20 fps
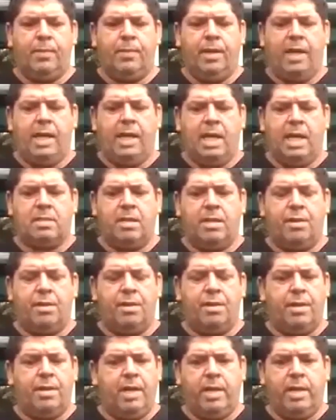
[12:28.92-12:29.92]
That's a
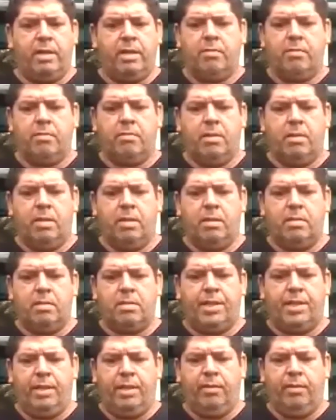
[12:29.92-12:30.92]
unique
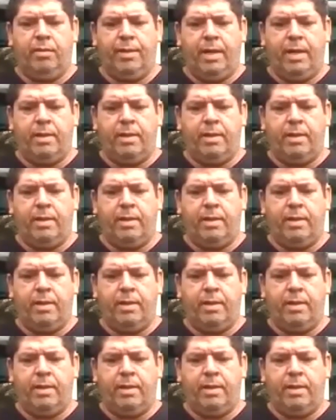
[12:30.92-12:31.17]
skill